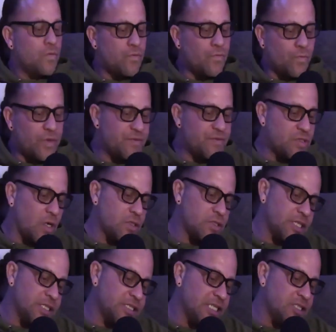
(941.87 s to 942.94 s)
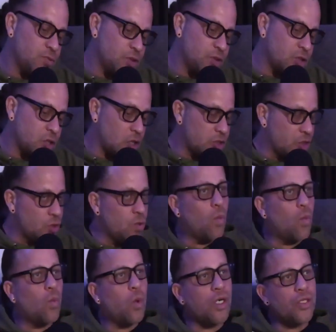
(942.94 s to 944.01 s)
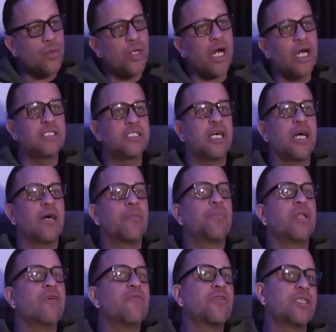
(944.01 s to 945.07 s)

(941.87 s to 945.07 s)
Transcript: We talked to Contagious. We talked to you. What do you guys got planned for this